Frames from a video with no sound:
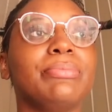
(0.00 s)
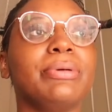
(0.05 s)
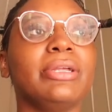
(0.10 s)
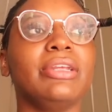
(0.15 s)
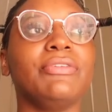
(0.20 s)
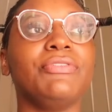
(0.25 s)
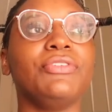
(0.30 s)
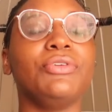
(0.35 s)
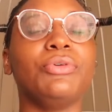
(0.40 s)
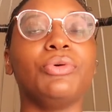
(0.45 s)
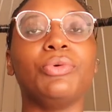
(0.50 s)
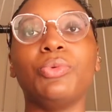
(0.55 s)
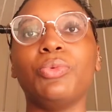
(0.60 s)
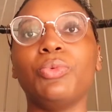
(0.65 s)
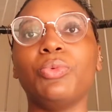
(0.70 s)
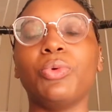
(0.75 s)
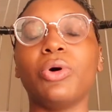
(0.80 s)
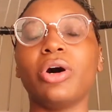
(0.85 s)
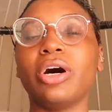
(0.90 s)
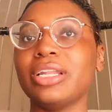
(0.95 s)
But if
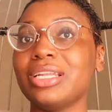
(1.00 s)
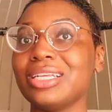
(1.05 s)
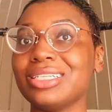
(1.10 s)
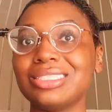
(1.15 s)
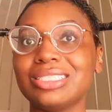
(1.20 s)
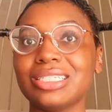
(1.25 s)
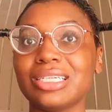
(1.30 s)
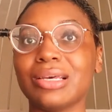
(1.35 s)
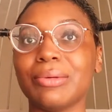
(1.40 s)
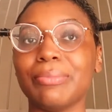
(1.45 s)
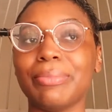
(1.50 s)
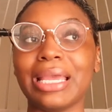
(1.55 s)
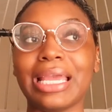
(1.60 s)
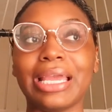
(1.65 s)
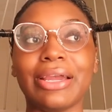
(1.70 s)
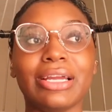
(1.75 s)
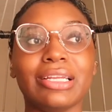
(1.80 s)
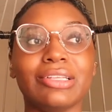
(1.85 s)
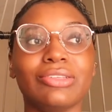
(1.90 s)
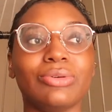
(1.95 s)
you wanted to
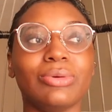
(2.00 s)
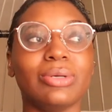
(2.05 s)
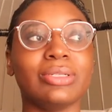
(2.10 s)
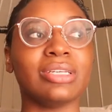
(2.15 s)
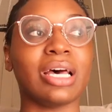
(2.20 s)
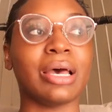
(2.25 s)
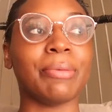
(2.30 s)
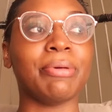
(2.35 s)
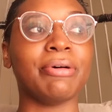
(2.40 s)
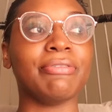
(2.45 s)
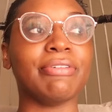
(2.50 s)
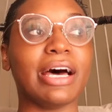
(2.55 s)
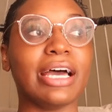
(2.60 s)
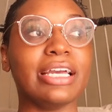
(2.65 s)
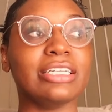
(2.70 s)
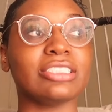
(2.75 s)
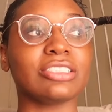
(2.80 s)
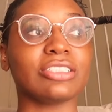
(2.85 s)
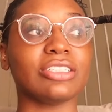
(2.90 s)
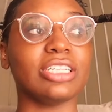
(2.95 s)
compare it to a type of
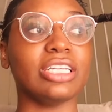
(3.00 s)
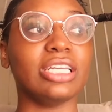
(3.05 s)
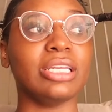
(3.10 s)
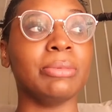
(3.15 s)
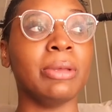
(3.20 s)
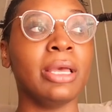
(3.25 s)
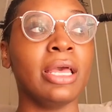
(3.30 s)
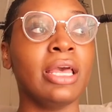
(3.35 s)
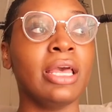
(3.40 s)
ice cream,